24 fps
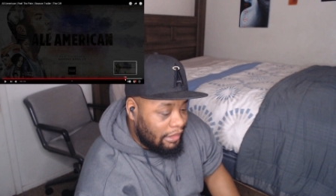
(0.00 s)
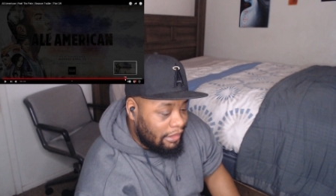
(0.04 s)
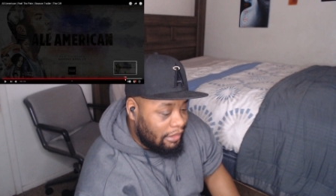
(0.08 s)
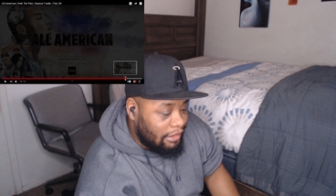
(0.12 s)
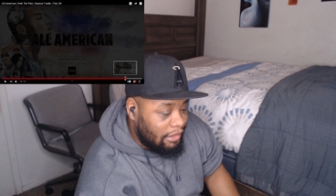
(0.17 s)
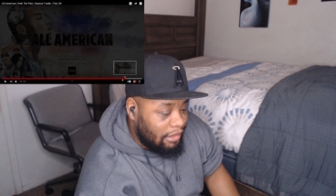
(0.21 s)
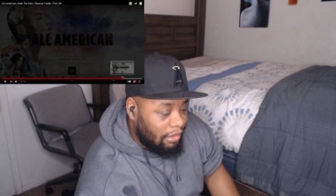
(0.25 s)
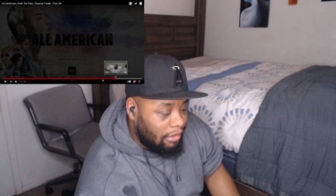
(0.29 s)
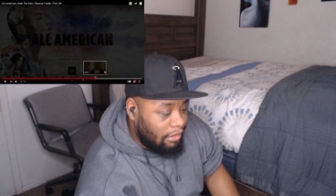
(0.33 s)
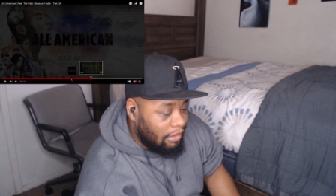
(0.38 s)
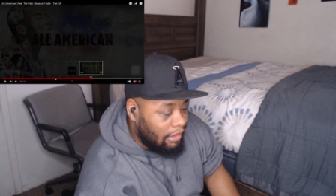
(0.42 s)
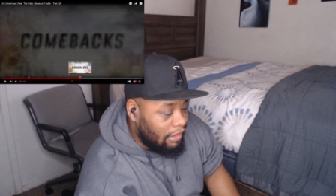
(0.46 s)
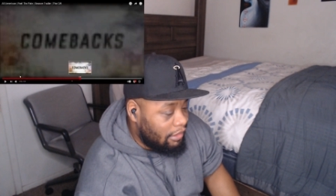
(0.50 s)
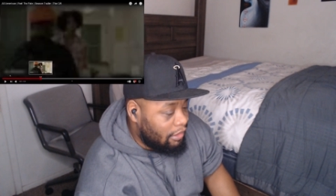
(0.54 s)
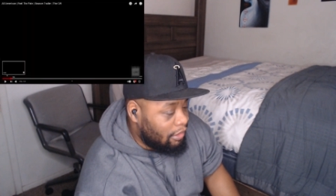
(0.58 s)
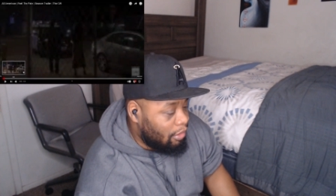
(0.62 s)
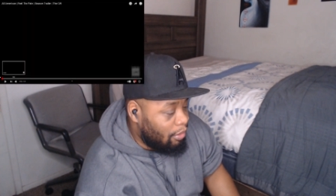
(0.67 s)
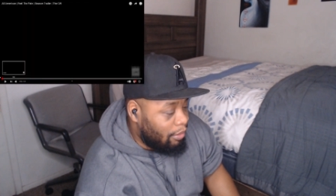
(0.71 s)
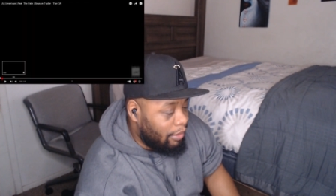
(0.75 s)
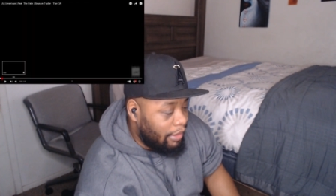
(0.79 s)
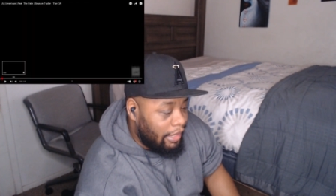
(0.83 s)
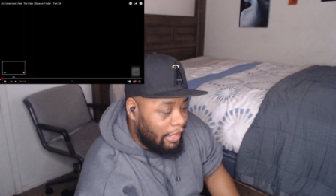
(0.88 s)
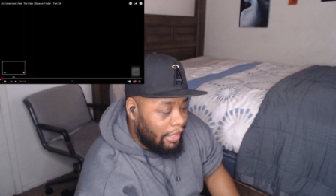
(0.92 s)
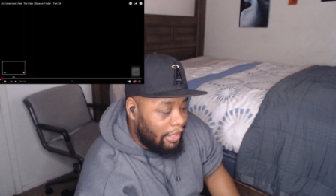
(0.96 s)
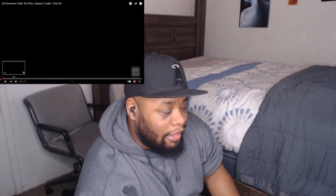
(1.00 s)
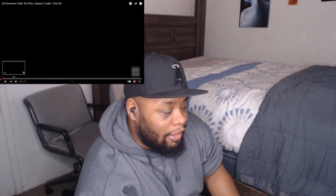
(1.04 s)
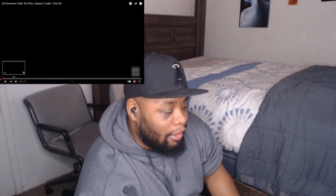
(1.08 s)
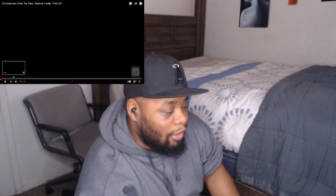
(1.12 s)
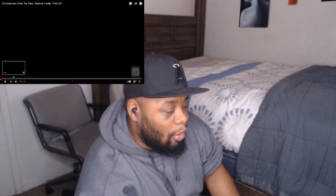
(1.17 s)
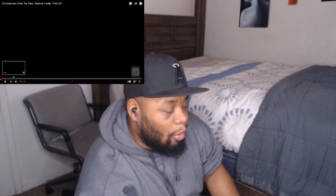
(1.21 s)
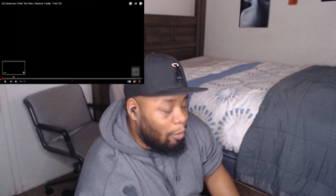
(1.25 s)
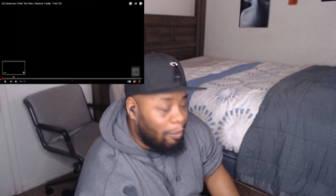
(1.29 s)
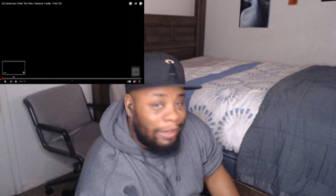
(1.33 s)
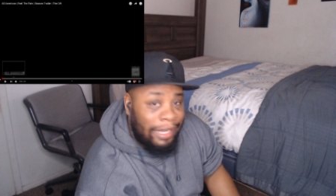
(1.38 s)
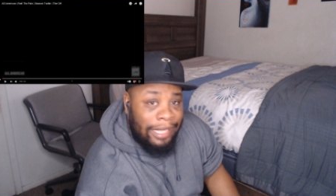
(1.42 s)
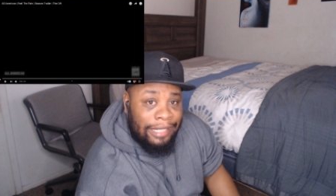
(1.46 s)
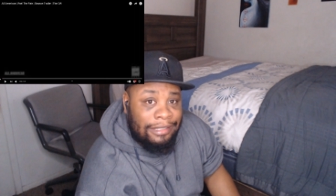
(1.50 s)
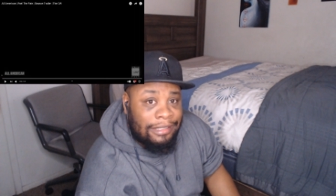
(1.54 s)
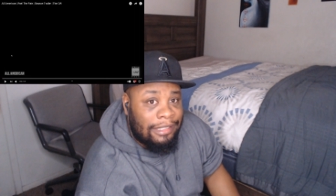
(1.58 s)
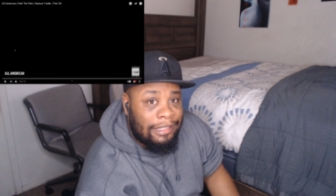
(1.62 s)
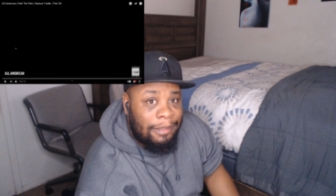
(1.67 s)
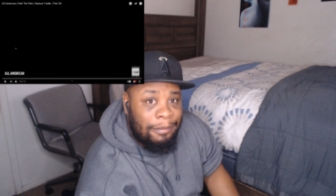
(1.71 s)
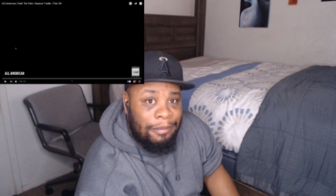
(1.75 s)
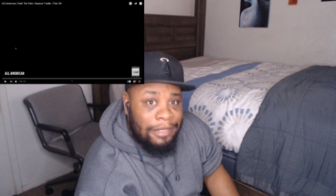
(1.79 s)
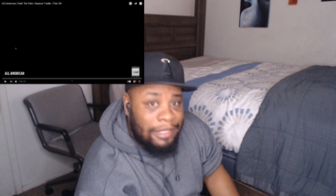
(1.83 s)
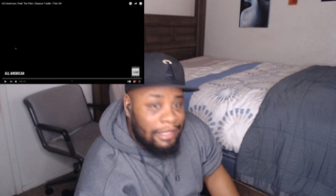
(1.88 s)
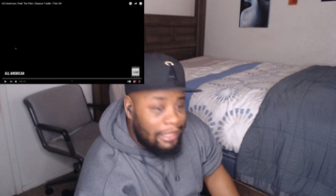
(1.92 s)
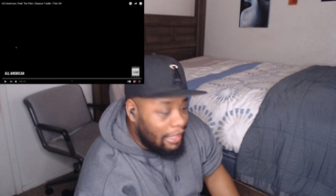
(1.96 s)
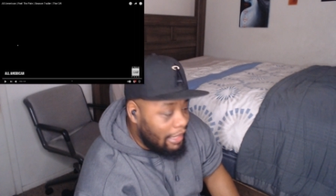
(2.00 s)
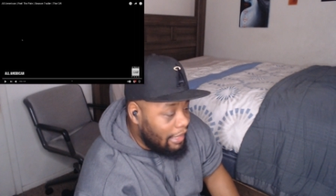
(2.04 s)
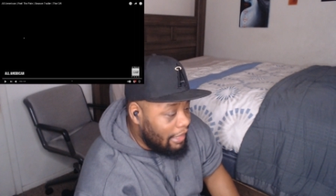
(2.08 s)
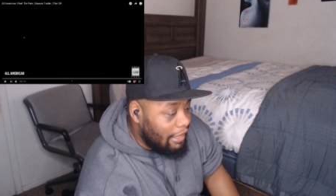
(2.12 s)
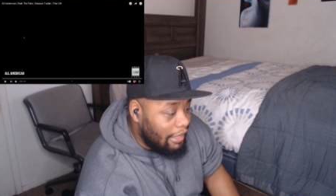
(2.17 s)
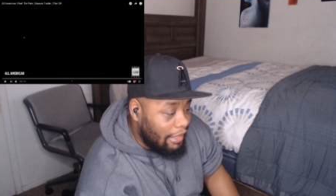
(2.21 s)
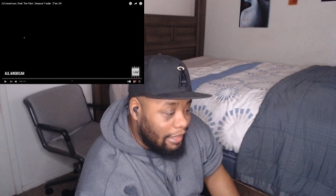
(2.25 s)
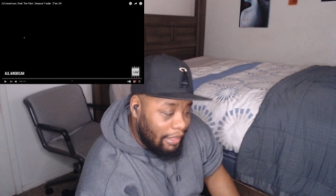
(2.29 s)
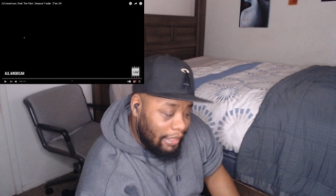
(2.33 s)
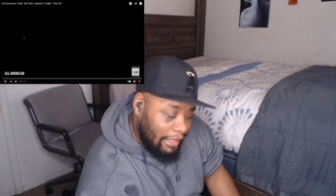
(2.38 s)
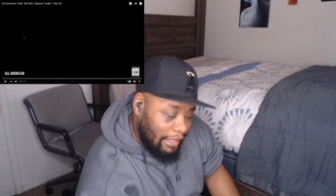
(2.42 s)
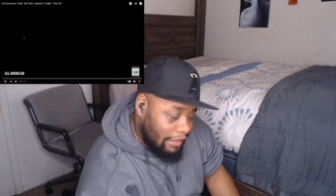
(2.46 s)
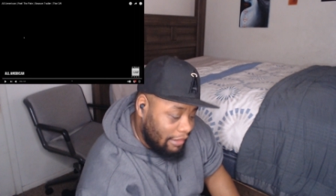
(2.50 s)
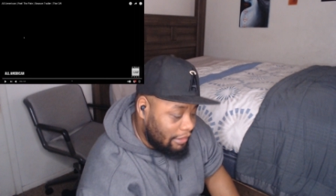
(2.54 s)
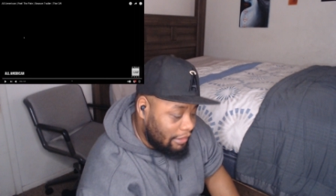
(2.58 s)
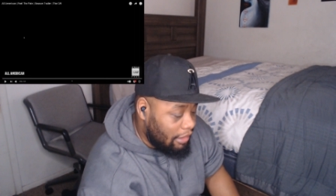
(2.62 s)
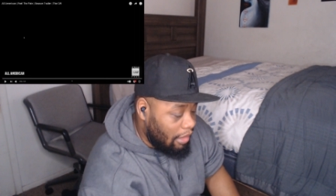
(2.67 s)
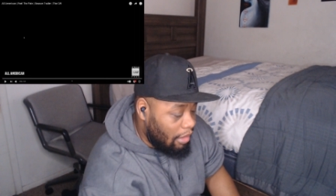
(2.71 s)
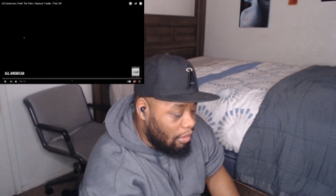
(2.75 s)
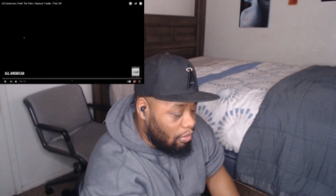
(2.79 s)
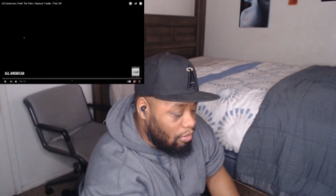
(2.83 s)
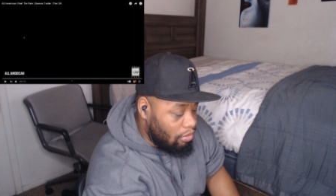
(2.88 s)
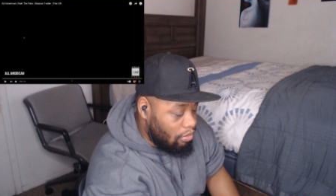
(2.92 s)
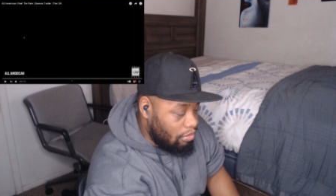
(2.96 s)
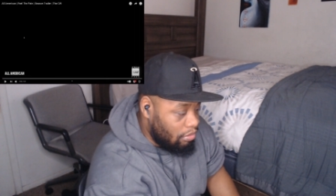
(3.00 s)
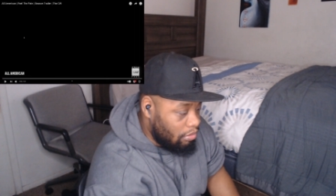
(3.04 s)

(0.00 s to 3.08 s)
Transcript: So let's go ahead and go back to the beginning. Let's go.